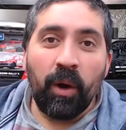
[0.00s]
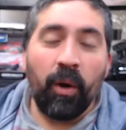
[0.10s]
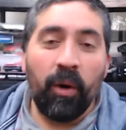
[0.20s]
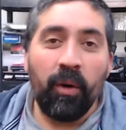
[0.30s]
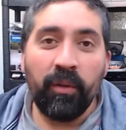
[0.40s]

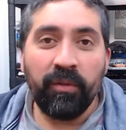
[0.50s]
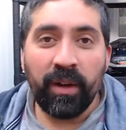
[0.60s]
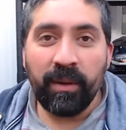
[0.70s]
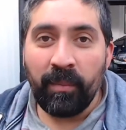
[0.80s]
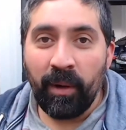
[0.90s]
of
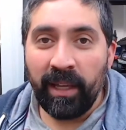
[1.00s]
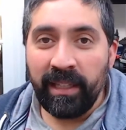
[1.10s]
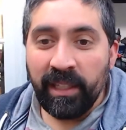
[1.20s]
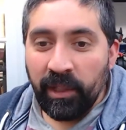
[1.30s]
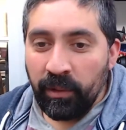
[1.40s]
my
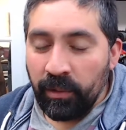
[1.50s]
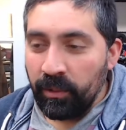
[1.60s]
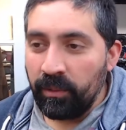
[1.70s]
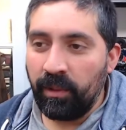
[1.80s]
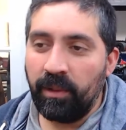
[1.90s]

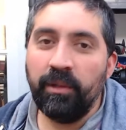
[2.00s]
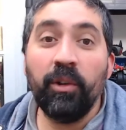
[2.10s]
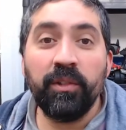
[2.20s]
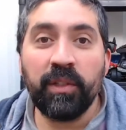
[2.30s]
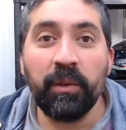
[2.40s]
new, well,
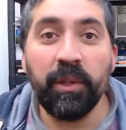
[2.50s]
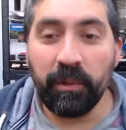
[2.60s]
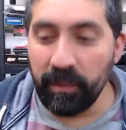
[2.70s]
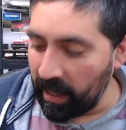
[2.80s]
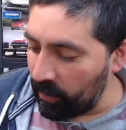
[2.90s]
not so
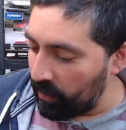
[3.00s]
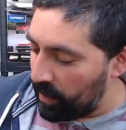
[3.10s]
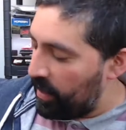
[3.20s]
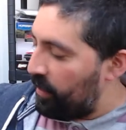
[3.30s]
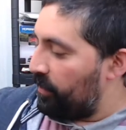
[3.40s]
new now,
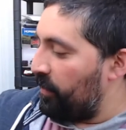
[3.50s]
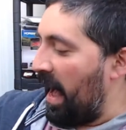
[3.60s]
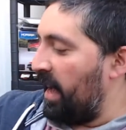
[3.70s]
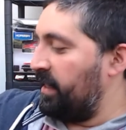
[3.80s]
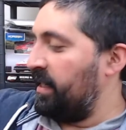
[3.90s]

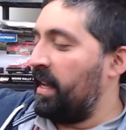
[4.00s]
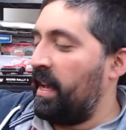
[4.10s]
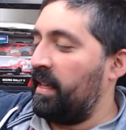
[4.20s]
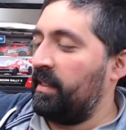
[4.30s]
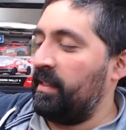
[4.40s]

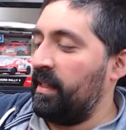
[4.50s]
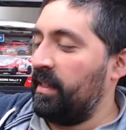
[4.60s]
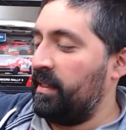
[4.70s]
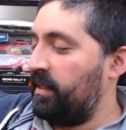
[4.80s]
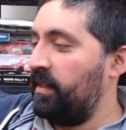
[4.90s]
Adidas
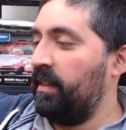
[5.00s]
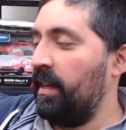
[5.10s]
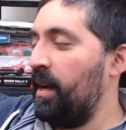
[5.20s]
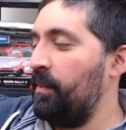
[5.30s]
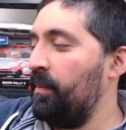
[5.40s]

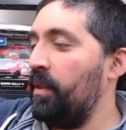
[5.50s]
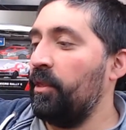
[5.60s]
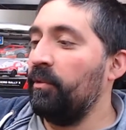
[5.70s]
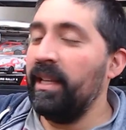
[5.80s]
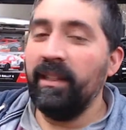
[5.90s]

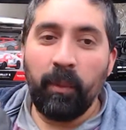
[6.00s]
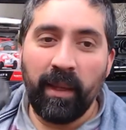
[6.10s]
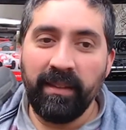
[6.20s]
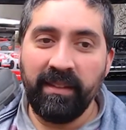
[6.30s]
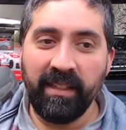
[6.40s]

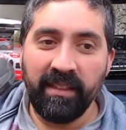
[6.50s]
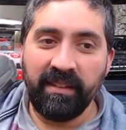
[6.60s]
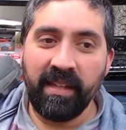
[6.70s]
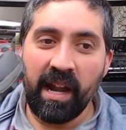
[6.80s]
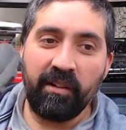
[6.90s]
320
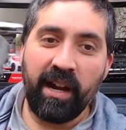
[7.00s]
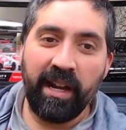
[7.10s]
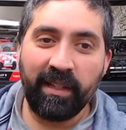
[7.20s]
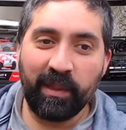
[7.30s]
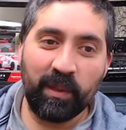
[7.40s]

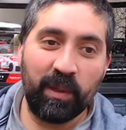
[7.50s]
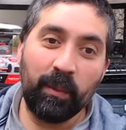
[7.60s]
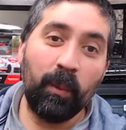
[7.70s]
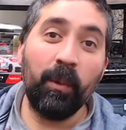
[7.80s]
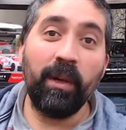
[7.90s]
Terrex
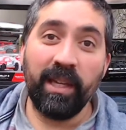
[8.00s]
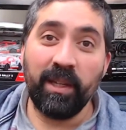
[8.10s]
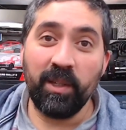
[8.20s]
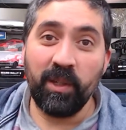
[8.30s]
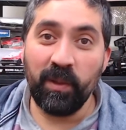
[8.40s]

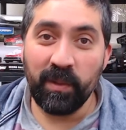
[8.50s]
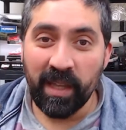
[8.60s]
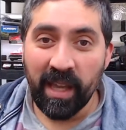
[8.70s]
walking shoes.